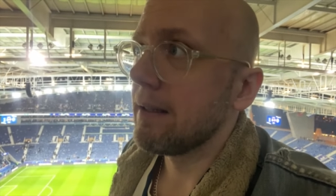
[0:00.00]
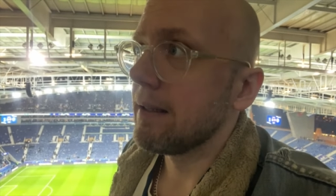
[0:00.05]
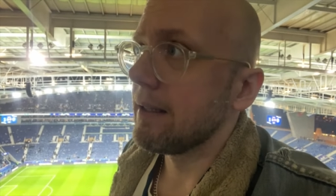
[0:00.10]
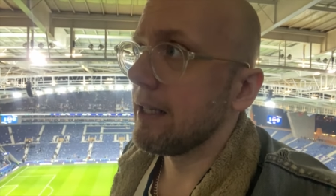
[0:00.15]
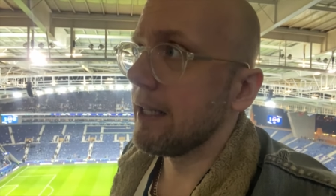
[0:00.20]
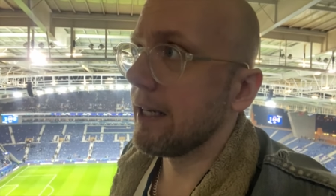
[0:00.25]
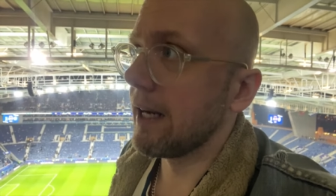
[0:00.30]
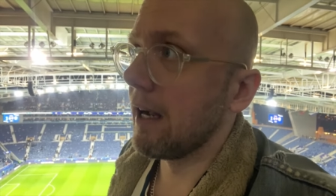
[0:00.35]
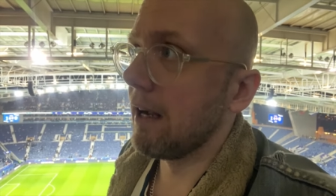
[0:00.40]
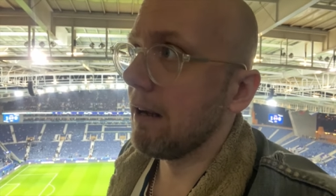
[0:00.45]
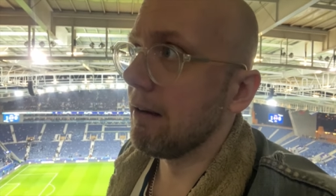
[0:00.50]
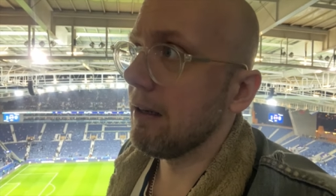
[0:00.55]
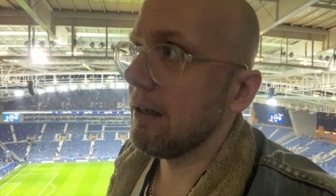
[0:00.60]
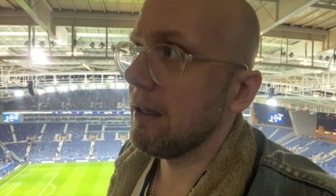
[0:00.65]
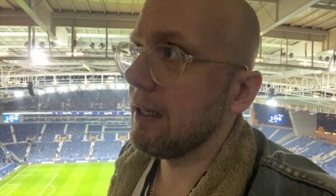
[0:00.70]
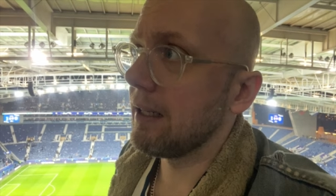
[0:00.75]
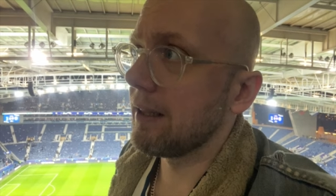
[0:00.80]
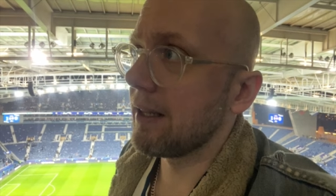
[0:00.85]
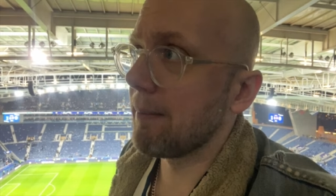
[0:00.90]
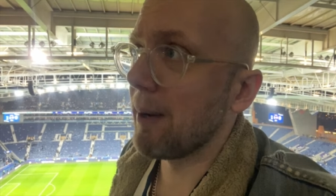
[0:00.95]
You know,
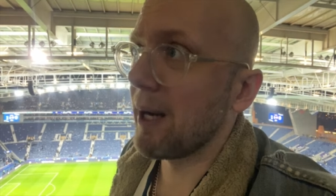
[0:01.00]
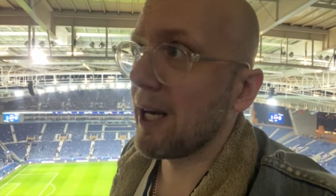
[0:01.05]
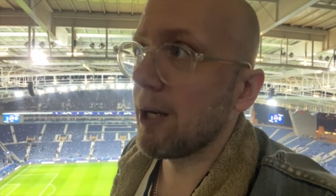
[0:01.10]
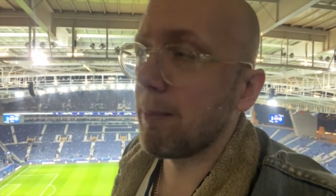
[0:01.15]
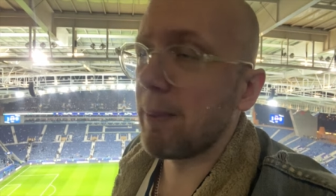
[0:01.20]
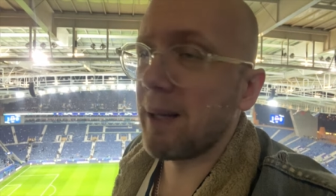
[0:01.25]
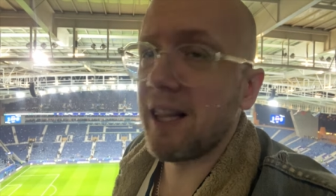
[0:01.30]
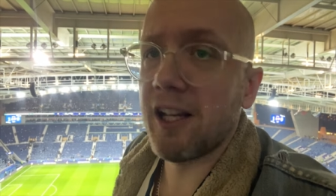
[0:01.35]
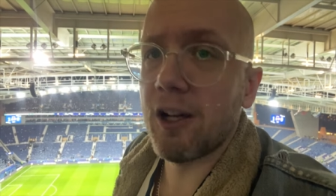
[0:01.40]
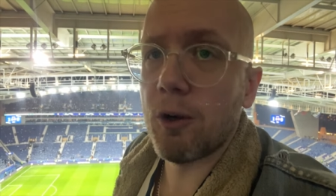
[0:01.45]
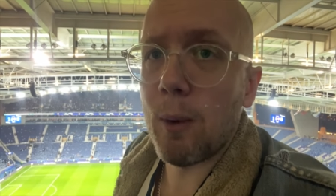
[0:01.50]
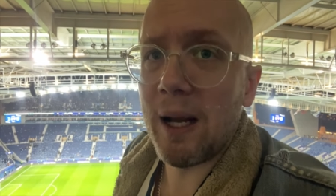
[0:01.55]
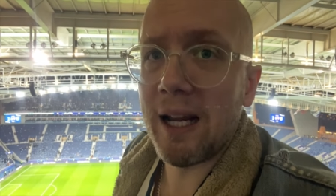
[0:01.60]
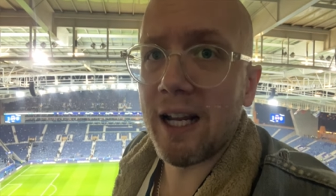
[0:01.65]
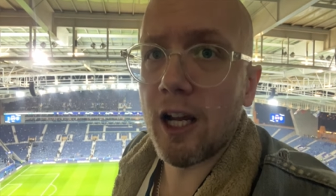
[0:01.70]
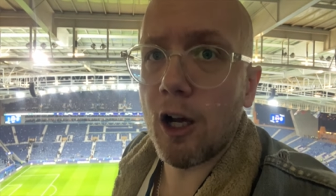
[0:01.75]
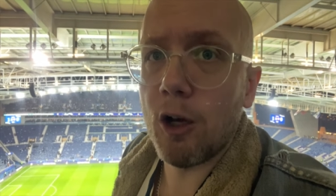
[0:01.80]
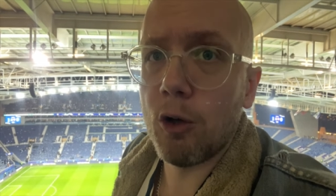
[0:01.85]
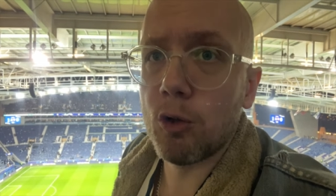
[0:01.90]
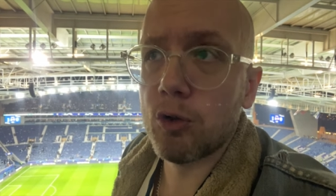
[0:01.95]
and there may not be the away
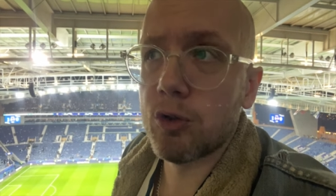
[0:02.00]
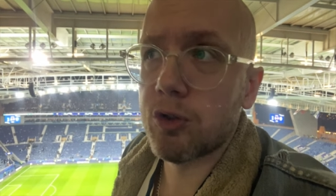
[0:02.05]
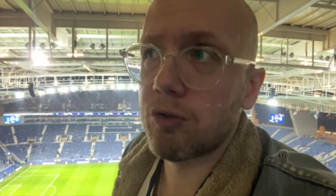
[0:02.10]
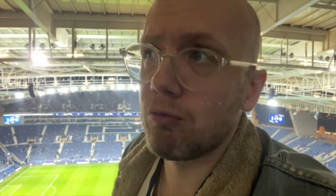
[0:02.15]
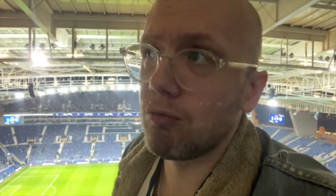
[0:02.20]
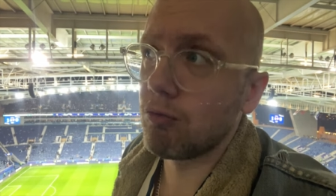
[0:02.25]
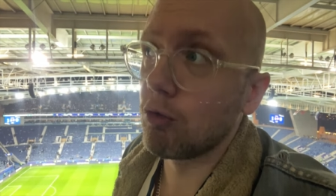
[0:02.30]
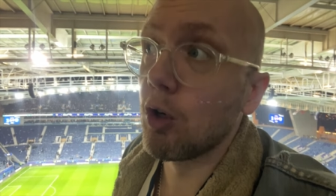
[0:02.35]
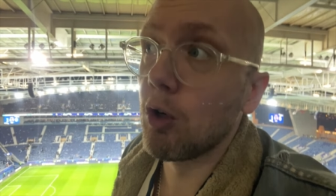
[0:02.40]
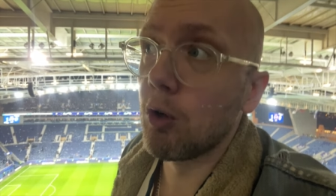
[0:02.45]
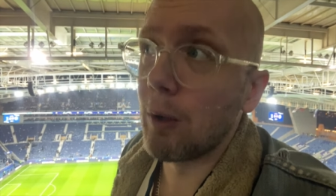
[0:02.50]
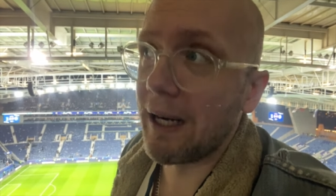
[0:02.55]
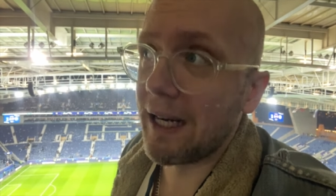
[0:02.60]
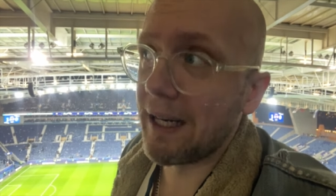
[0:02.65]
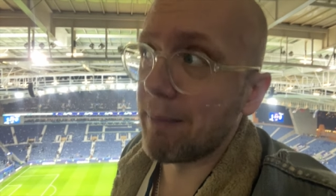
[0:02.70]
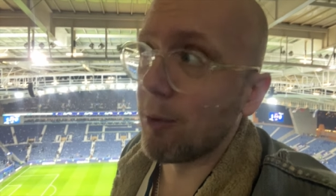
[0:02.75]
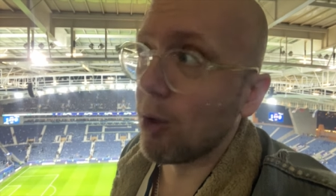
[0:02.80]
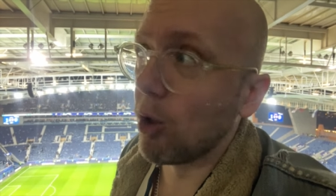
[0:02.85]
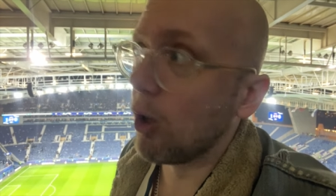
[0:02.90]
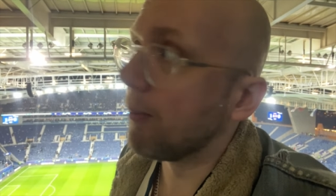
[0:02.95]
goals rule
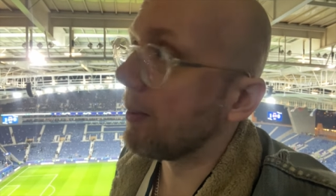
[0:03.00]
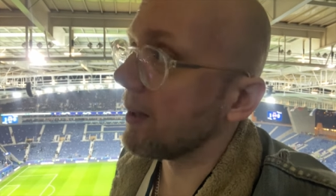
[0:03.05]
anymore,